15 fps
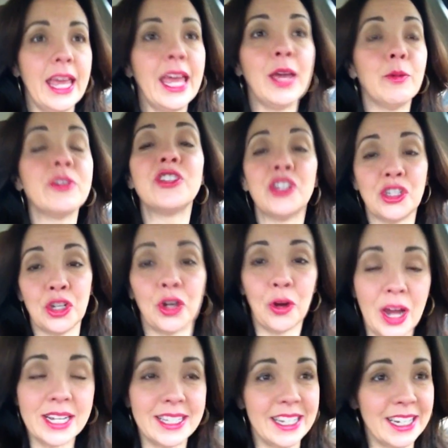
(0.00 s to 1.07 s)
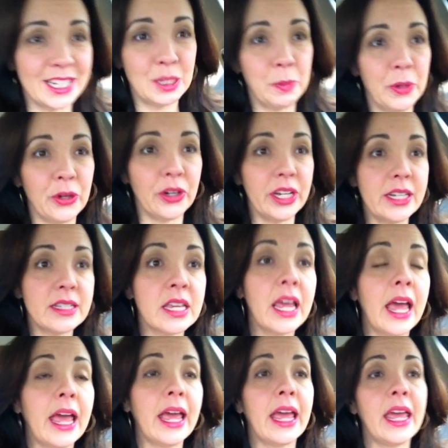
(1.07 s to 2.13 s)
It was just a crazy experience.
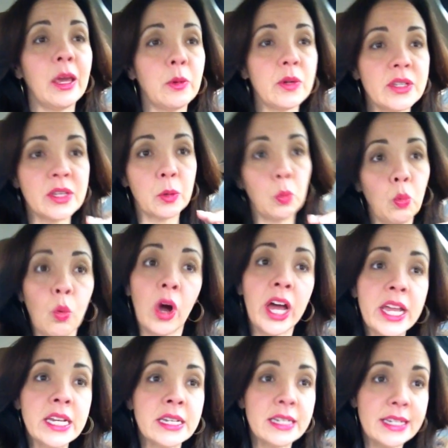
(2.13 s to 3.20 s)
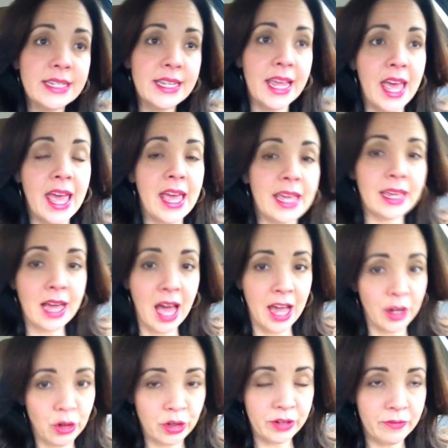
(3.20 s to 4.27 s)
It was a one-day
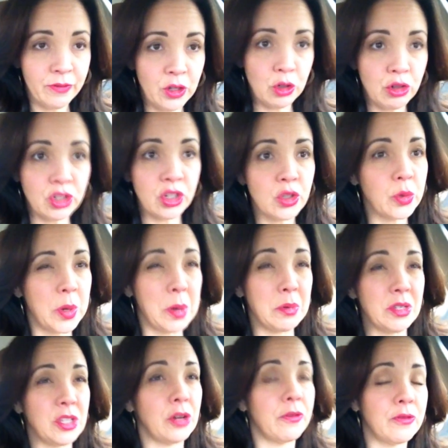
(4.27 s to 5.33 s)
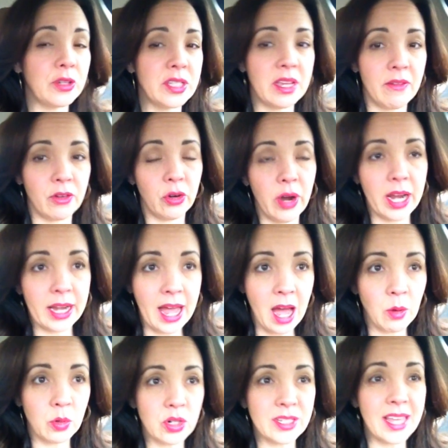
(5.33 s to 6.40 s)
iron infusion, so I was there for 7 or 8
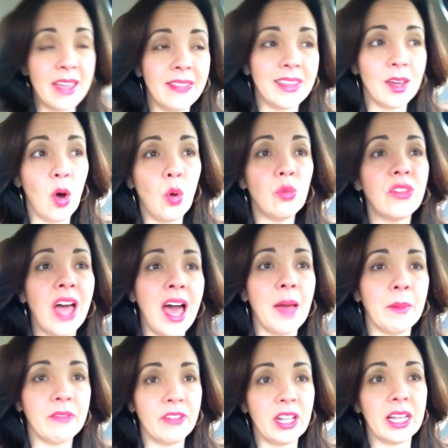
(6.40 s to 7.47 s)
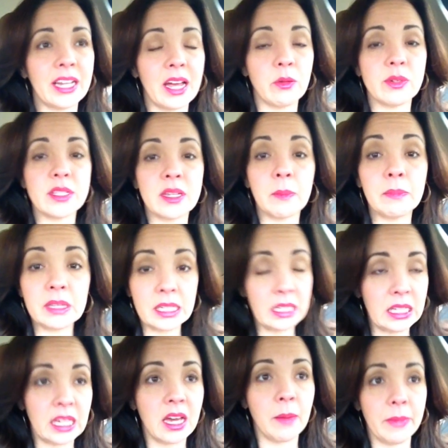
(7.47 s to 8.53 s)
hours, and the whole time I felt like I was
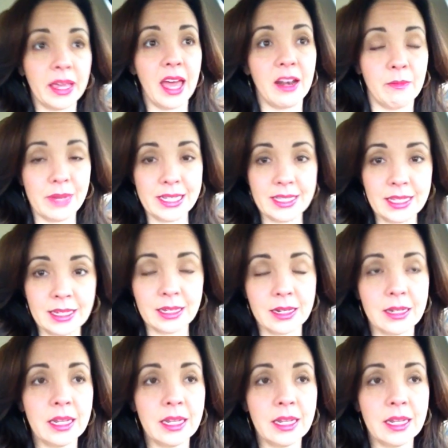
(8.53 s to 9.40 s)
completely coming out of my skin.